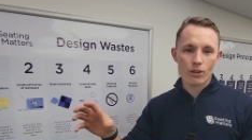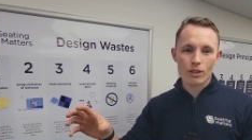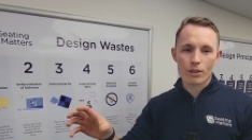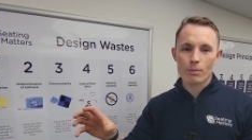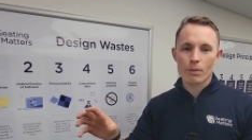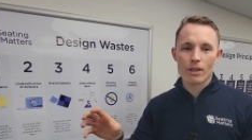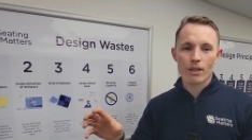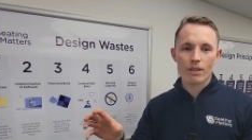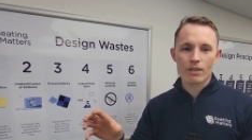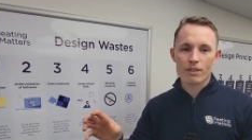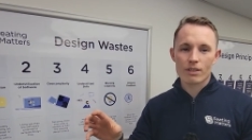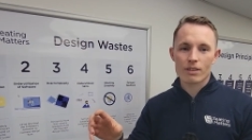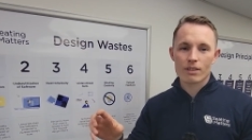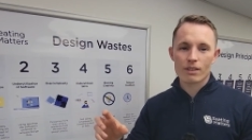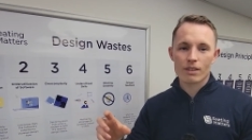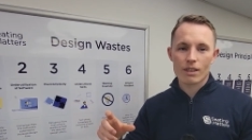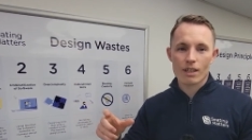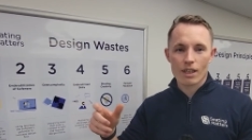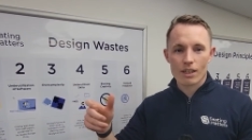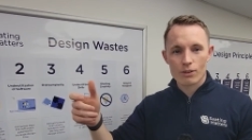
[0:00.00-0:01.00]
experience
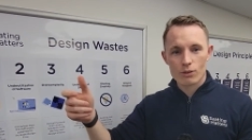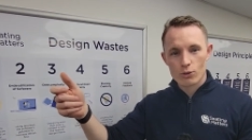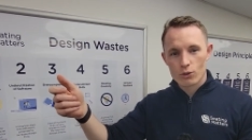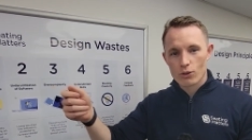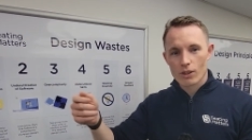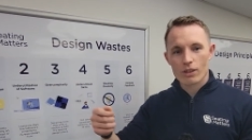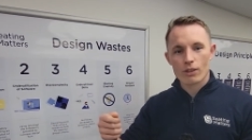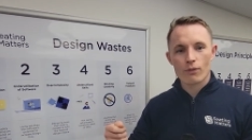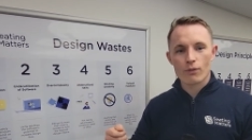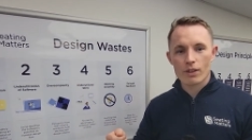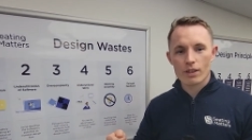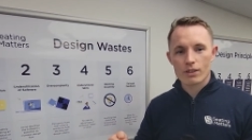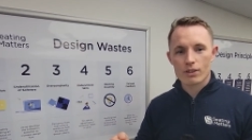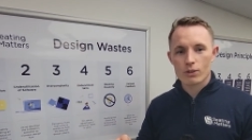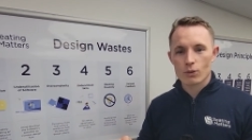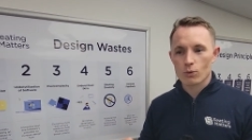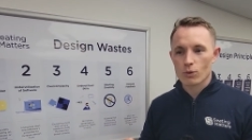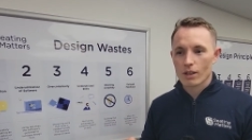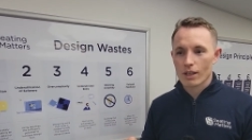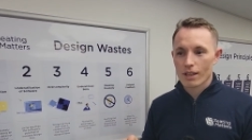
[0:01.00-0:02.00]
and user interface.
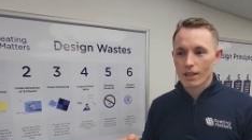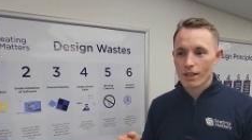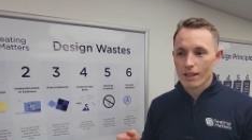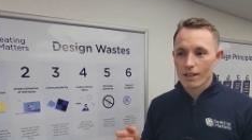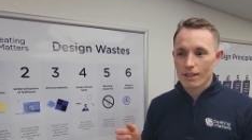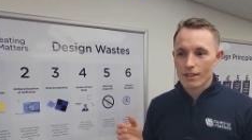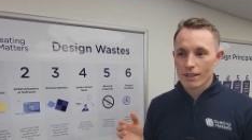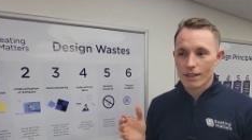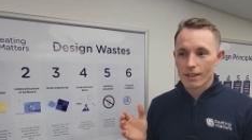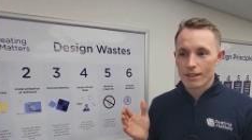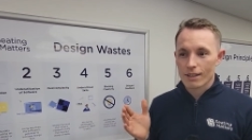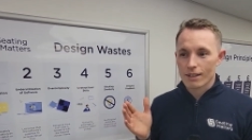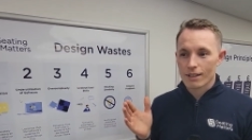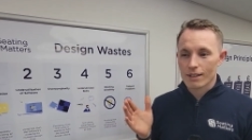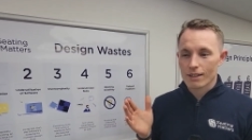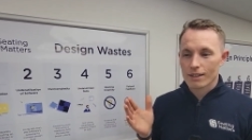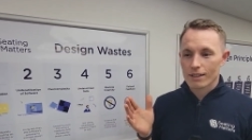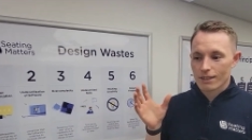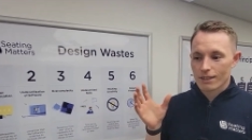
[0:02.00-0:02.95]
So the,